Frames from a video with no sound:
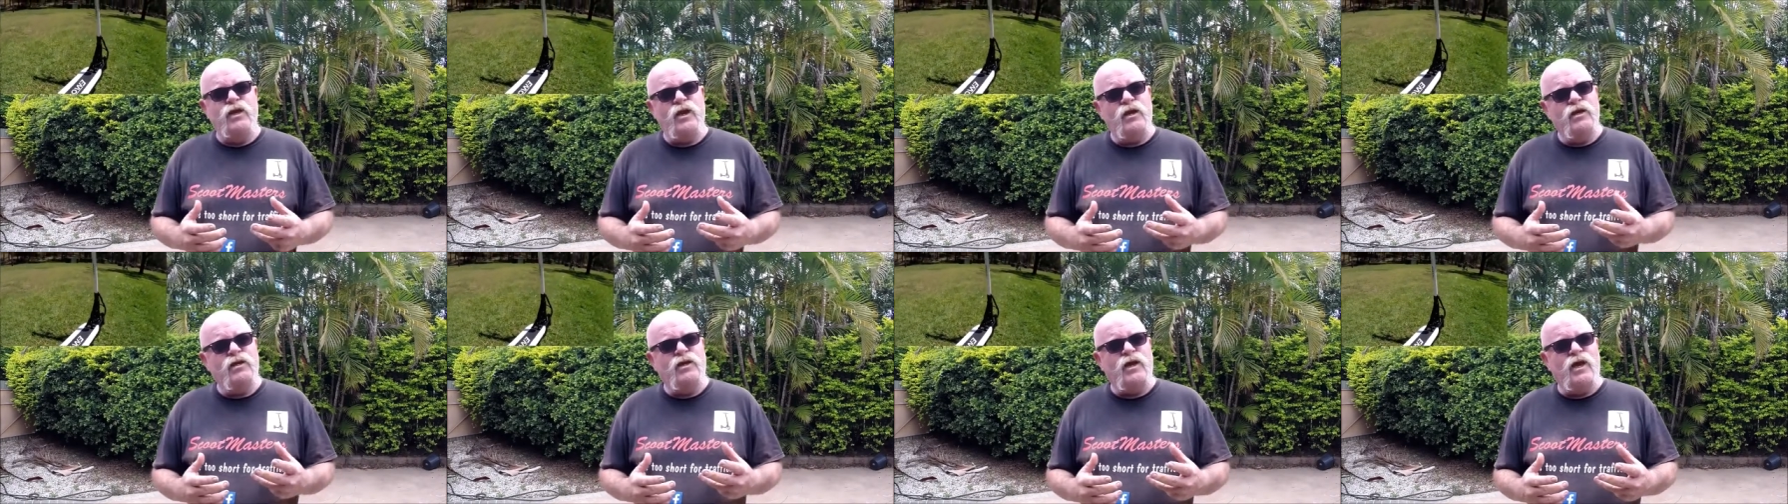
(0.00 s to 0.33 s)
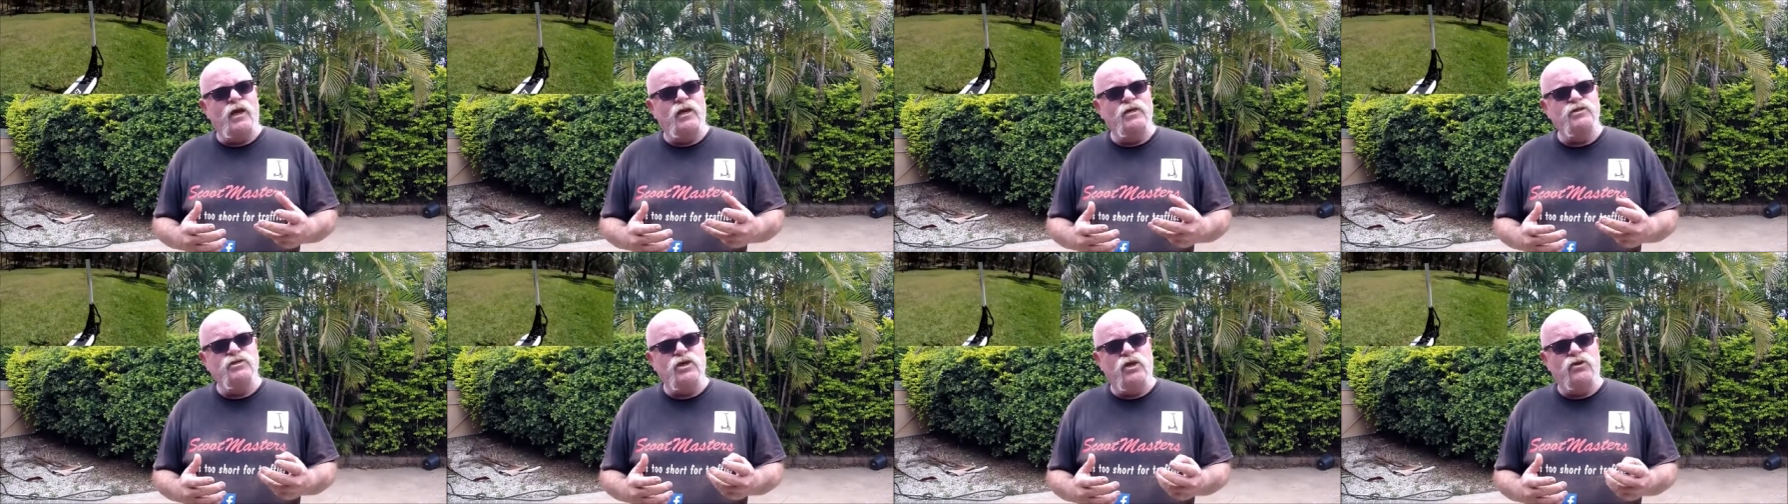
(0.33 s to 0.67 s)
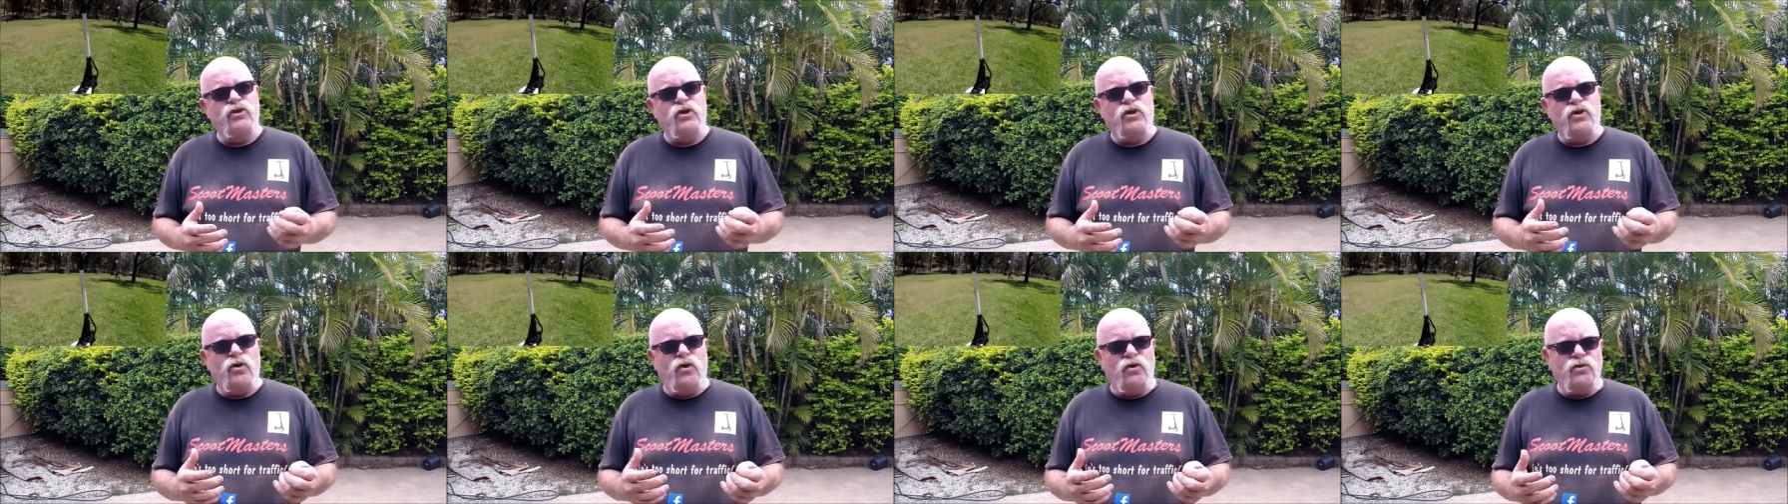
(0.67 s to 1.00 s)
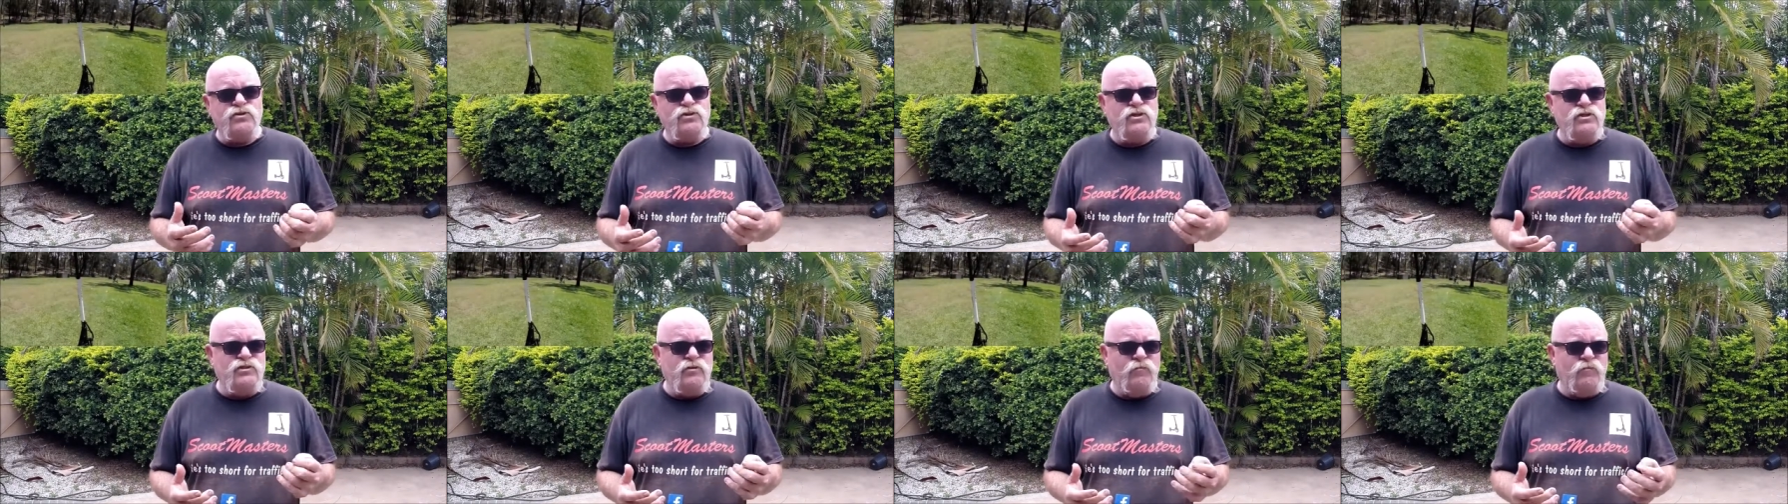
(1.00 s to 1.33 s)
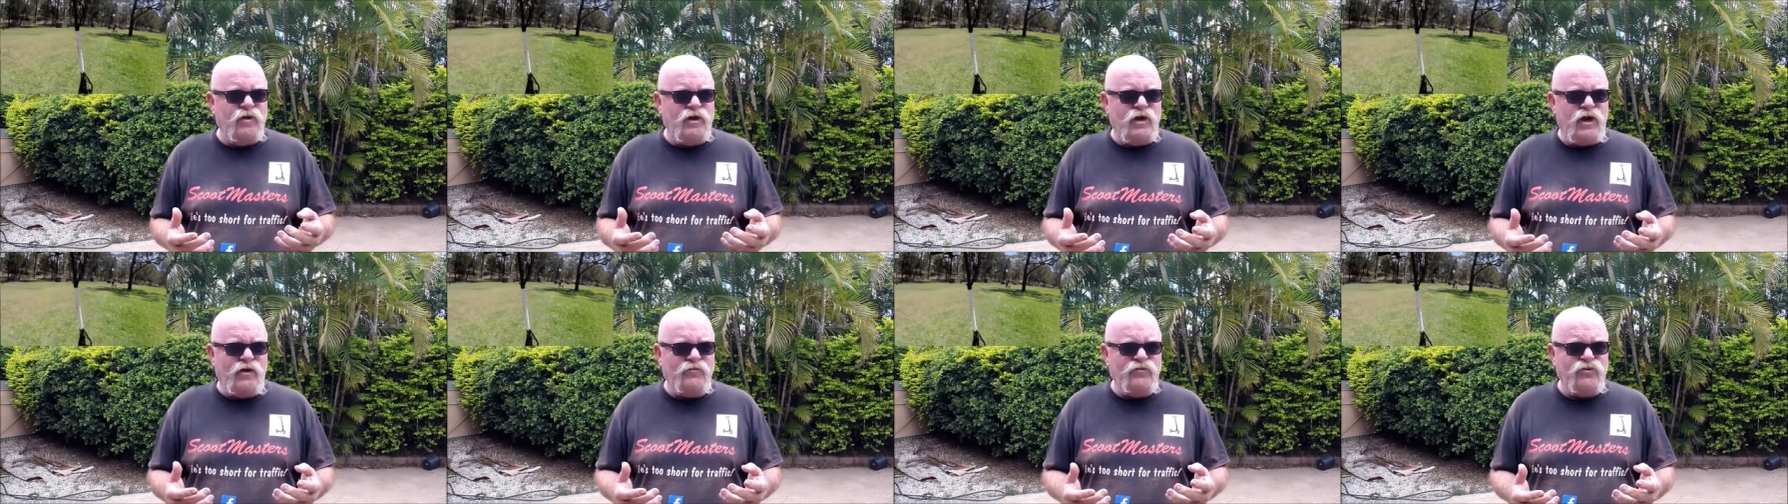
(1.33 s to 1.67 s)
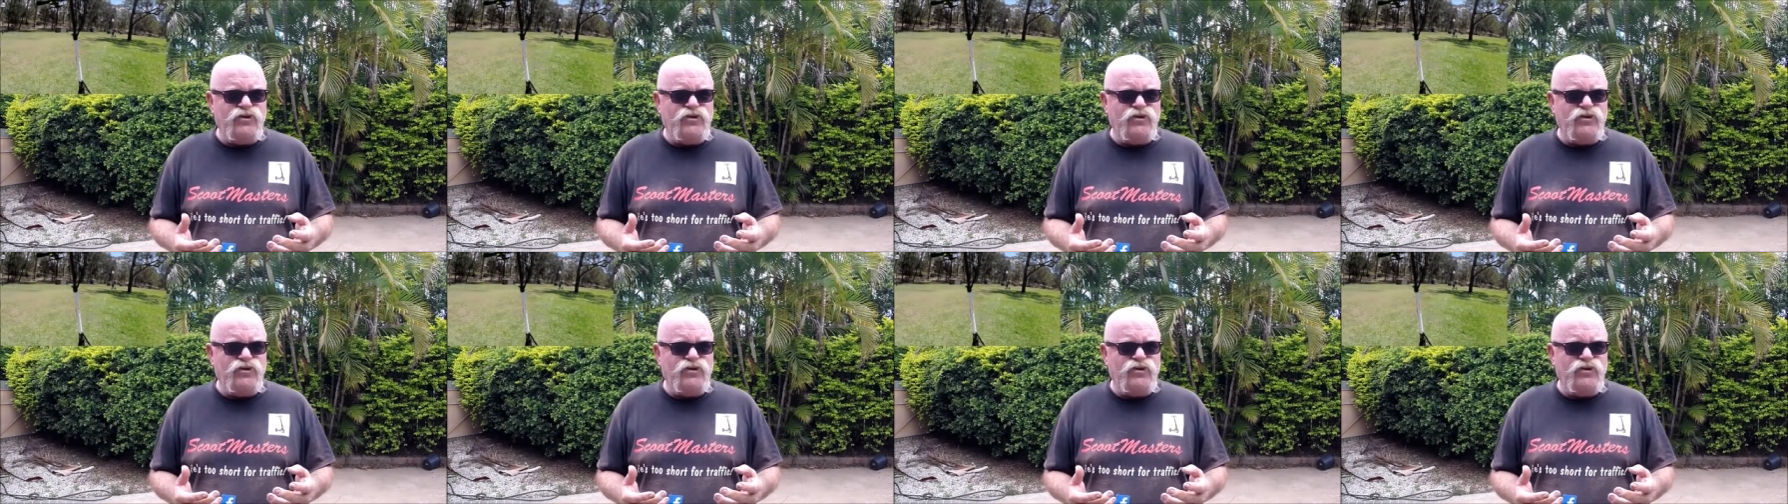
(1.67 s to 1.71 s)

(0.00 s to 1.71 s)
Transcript: okay, so the cost is a bit over